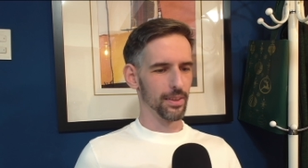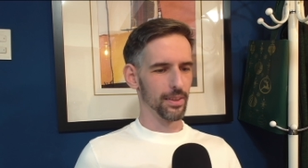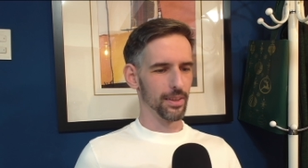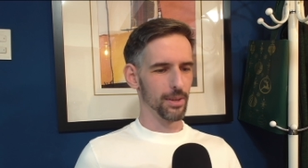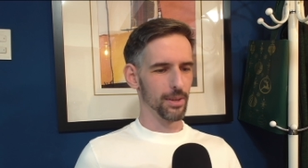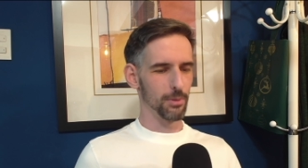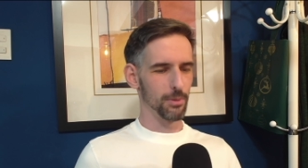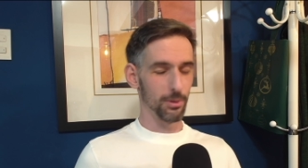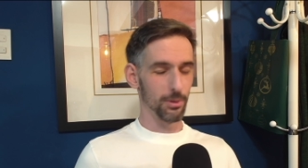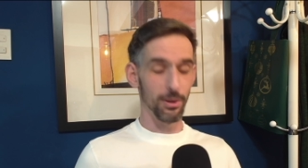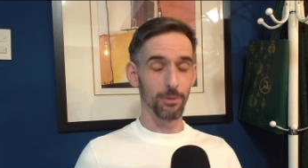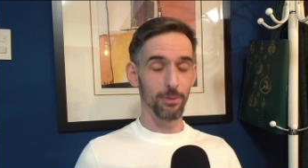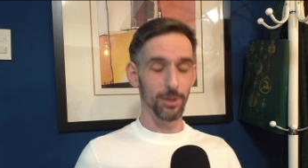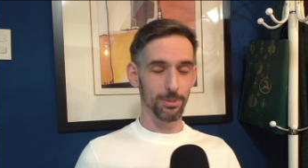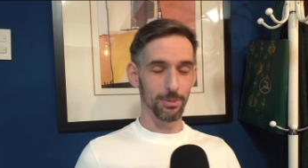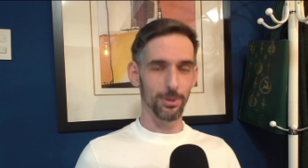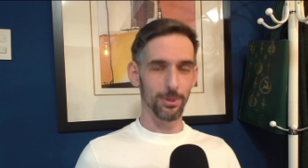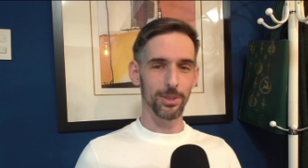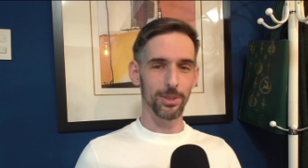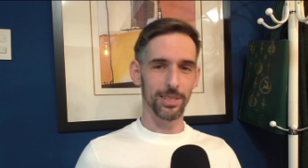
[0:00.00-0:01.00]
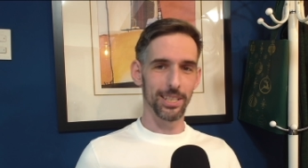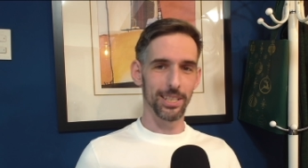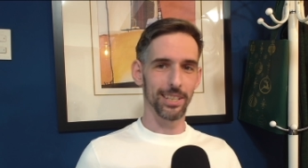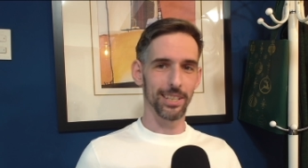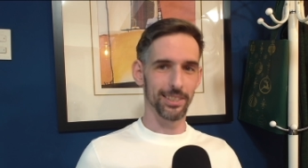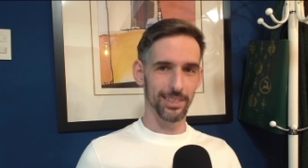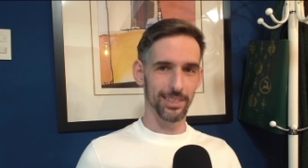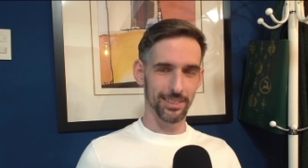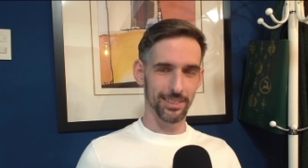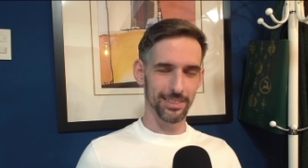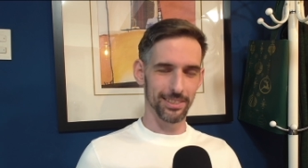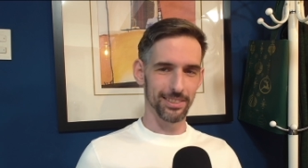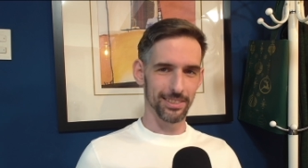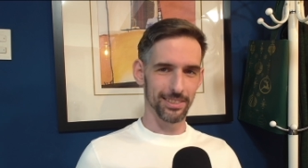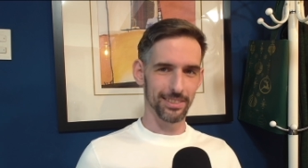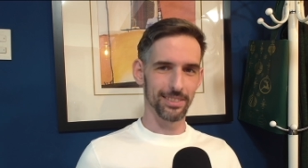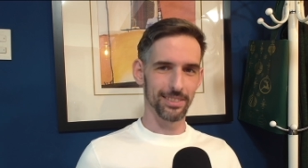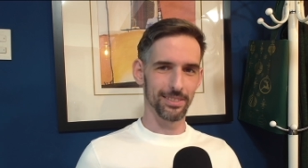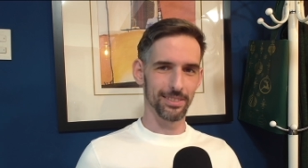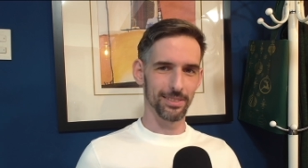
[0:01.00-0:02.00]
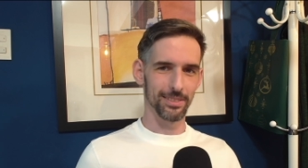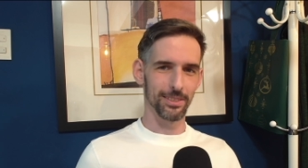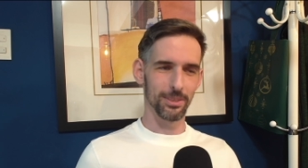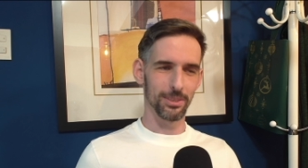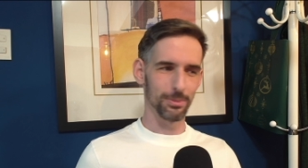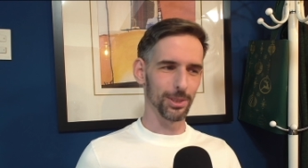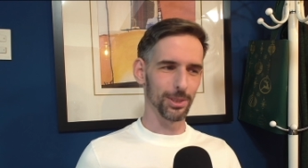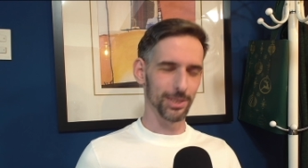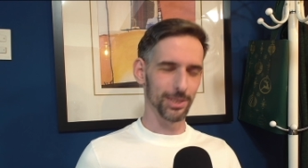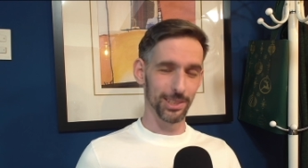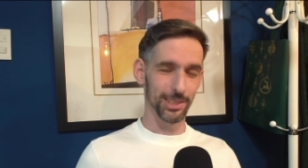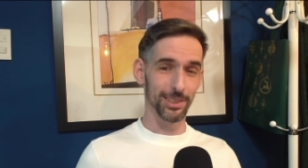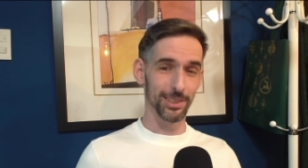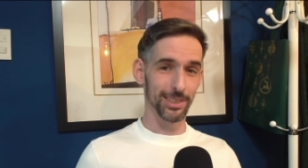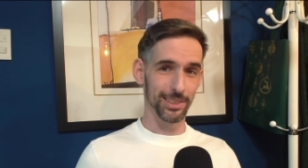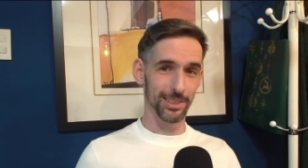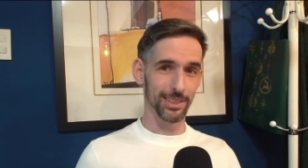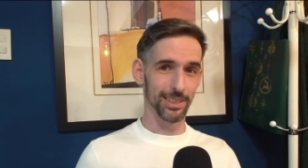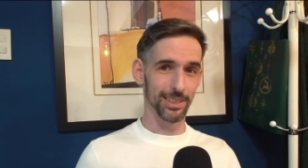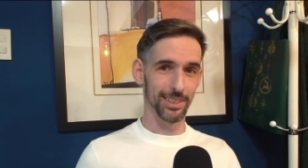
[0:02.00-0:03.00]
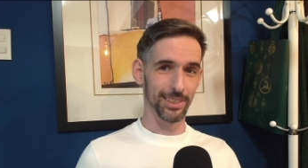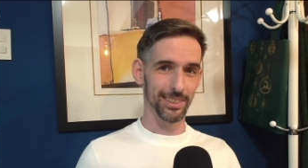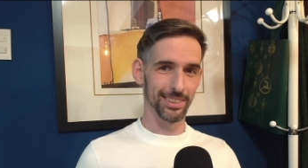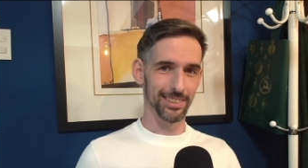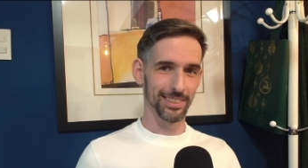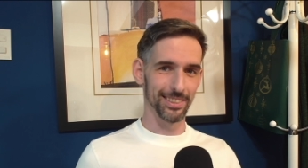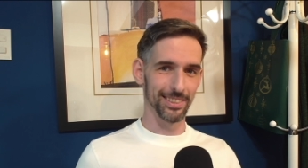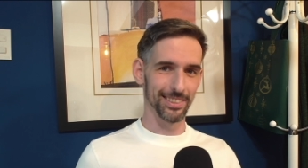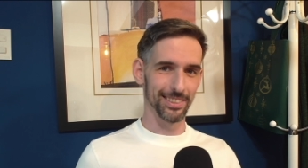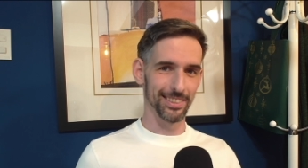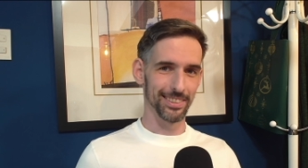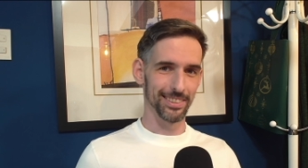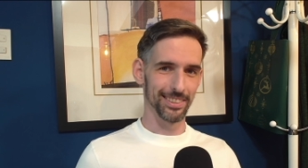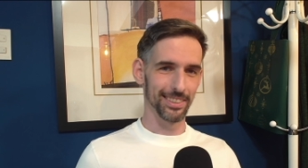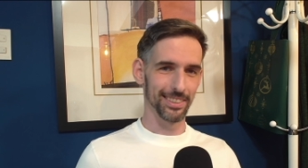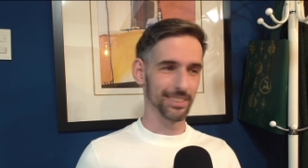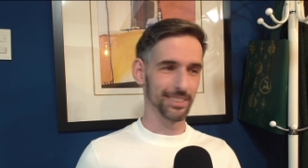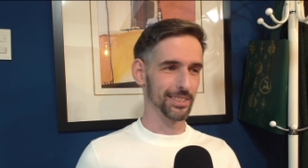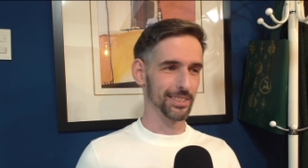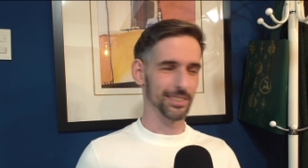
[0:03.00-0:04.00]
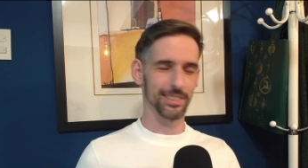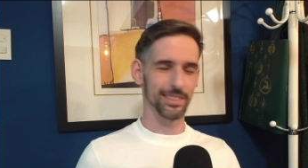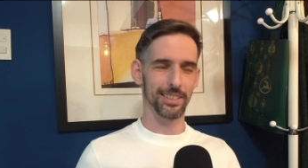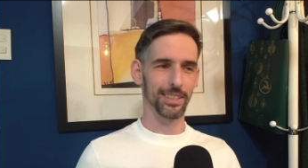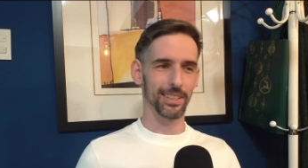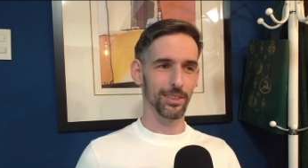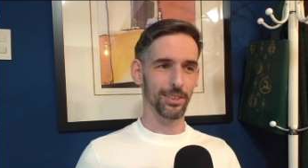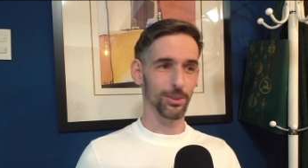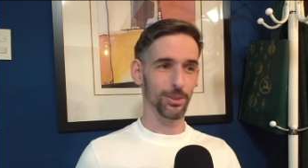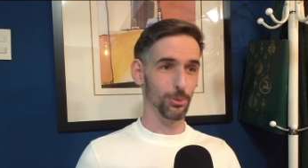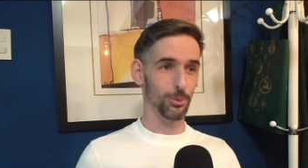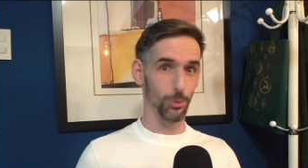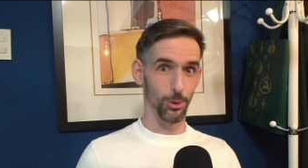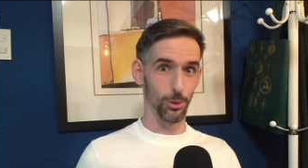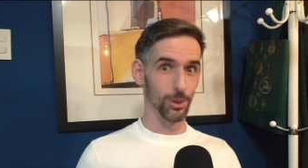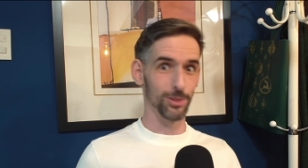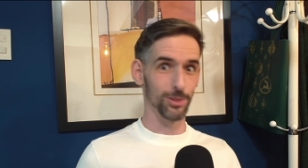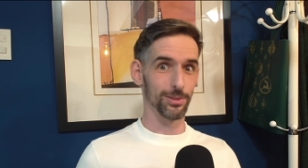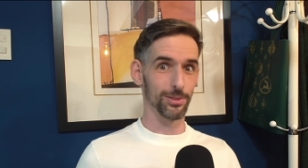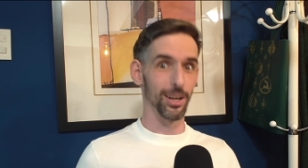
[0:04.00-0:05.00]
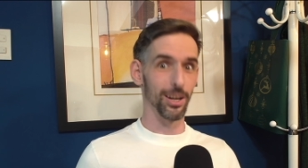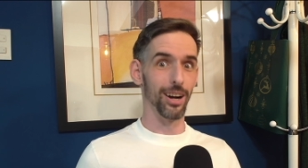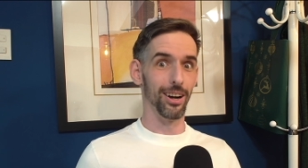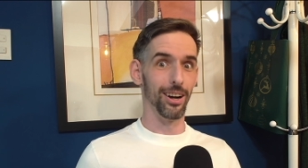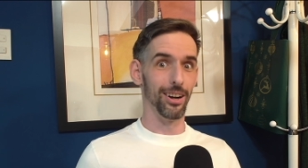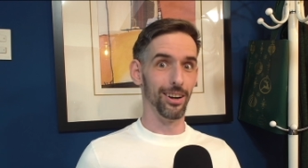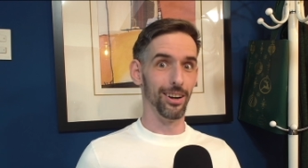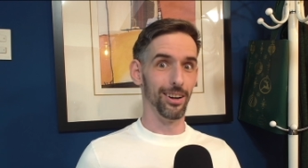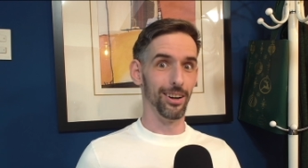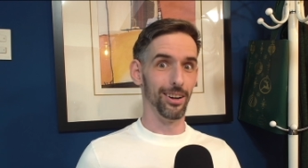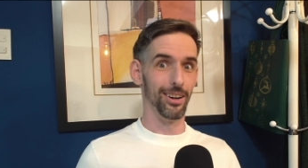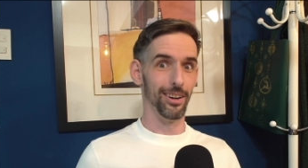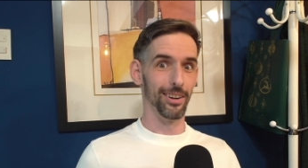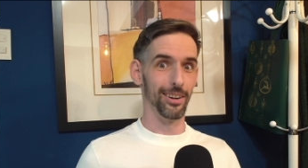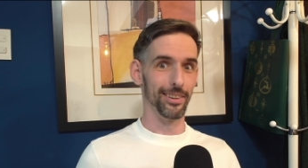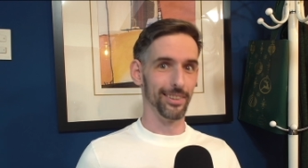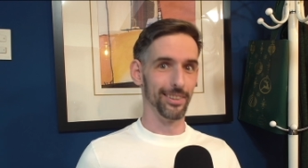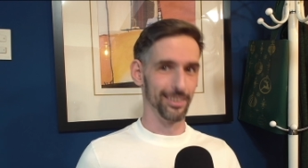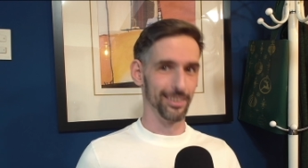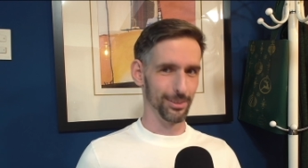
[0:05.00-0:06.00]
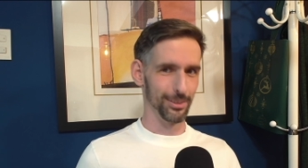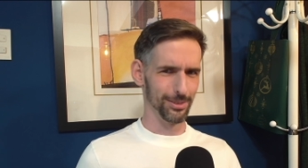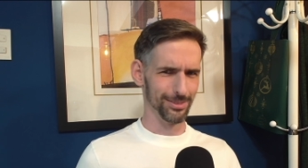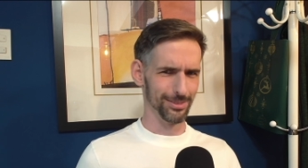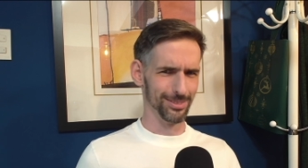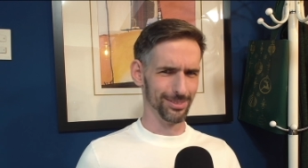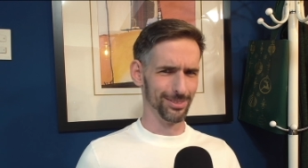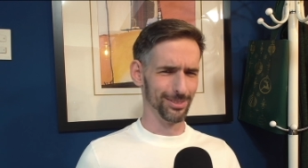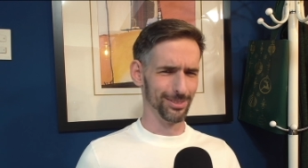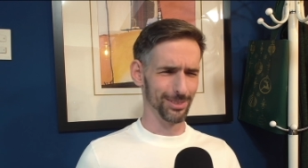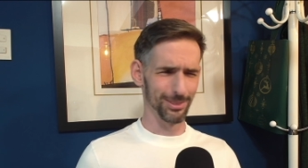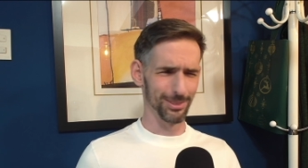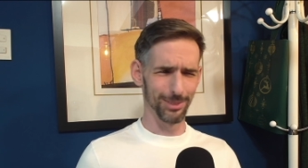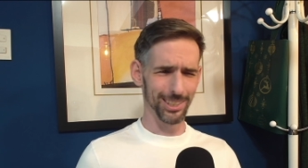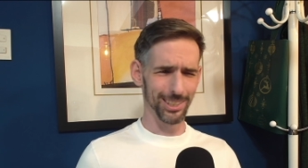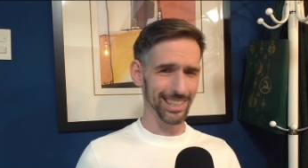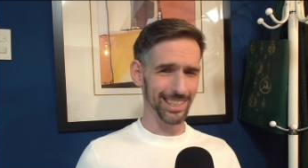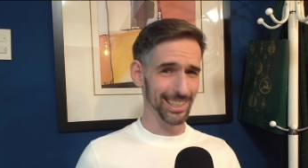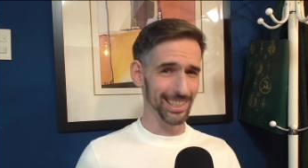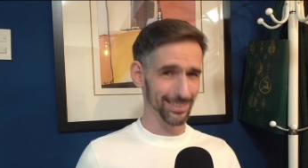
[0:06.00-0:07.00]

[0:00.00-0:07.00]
And we're supposed to take this book seriously. This is the Word of God. What kind of